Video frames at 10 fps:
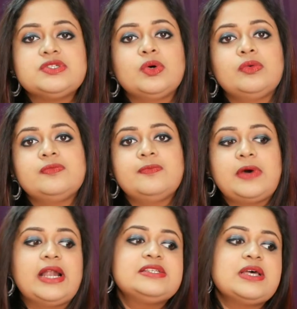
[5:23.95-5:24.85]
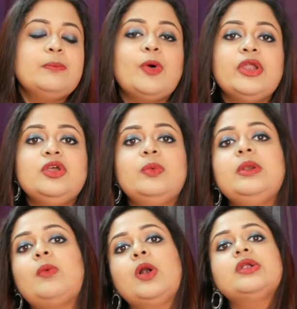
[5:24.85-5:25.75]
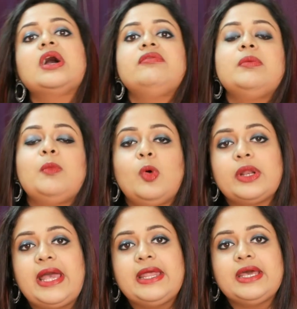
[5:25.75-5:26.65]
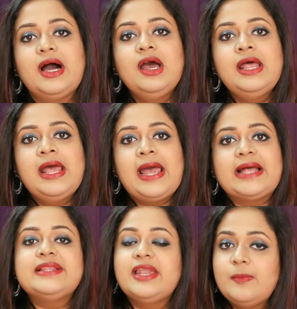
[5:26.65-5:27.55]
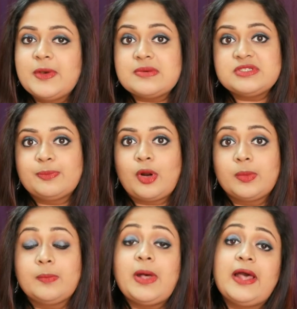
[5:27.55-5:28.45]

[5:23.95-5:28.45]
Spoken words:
So at some point you will want to cover more area, and then it becomes a problem.